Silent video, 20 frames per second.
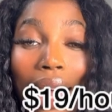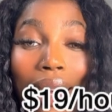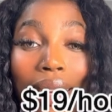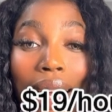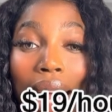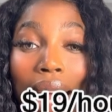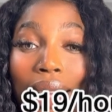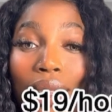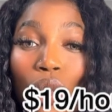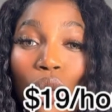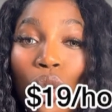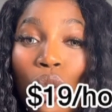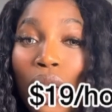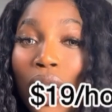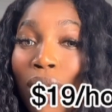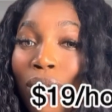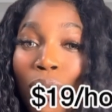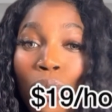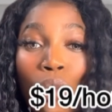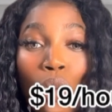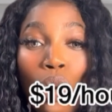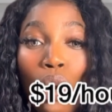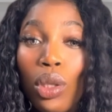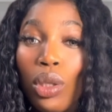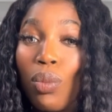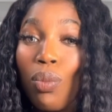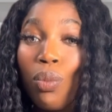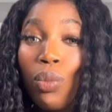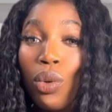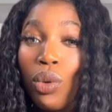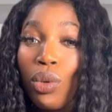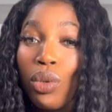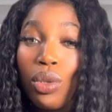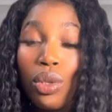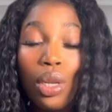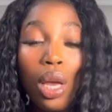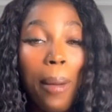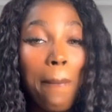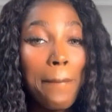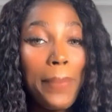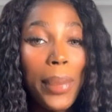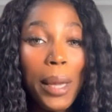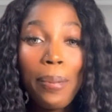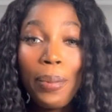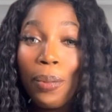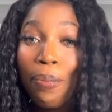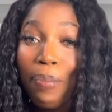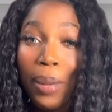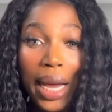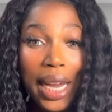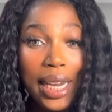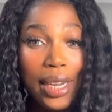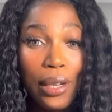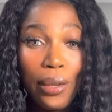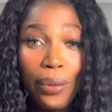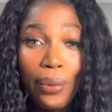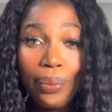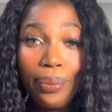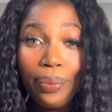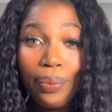that's not even what most people pay you.